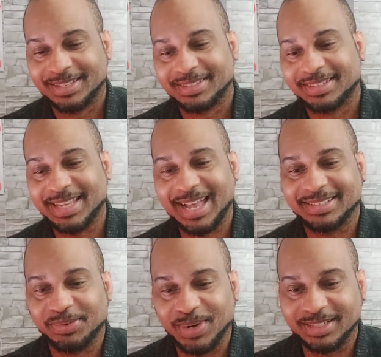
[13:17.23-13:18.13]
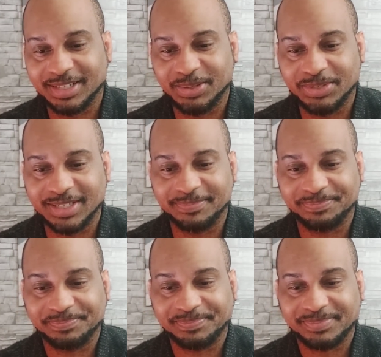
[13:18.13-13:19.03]
Says as the
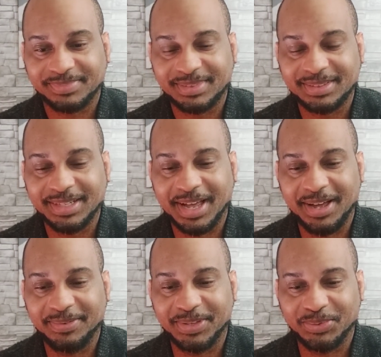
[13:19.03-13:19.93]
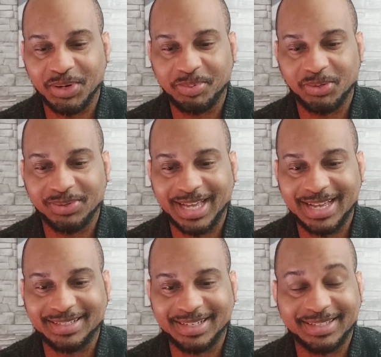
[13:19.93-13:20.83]
resolution of the Ripple
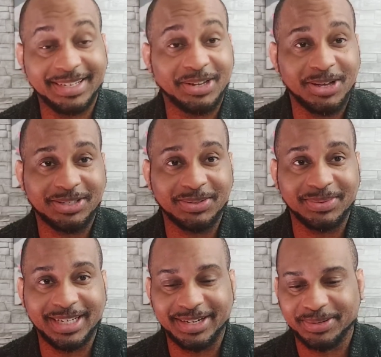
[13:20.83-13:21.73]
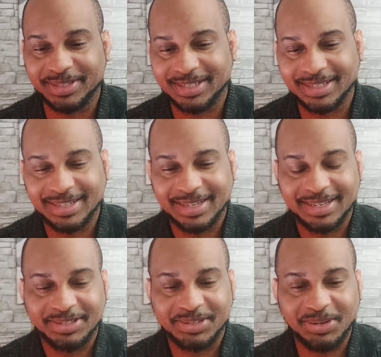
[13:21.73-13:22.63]
SEC lawsuit nears.
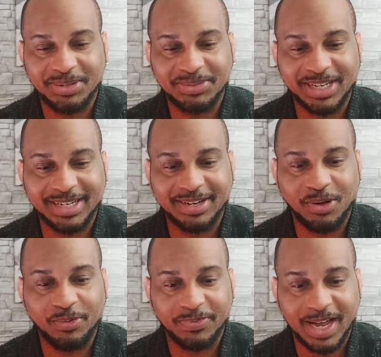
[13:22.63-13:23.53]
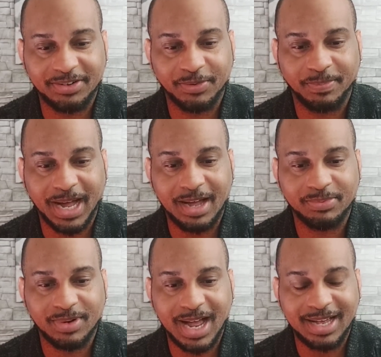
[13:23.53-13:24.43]
Sologenic co founder Bob
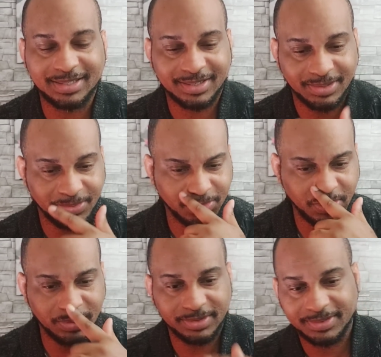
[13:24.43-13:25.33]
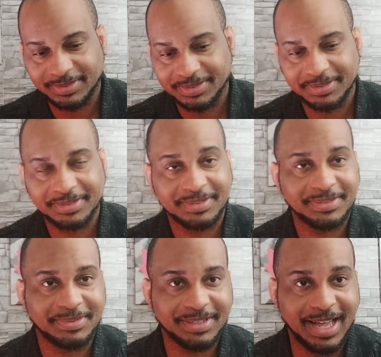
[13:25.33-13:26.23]
Ross. Woo!
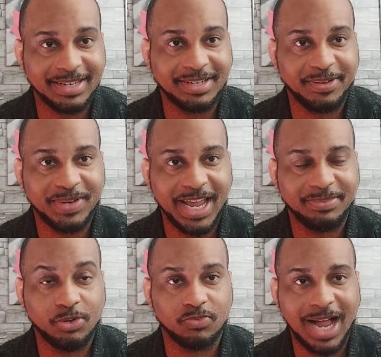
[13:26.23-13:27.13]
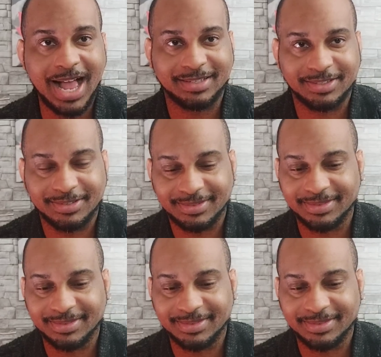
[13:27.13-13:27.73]
Got a tough name too, Ross.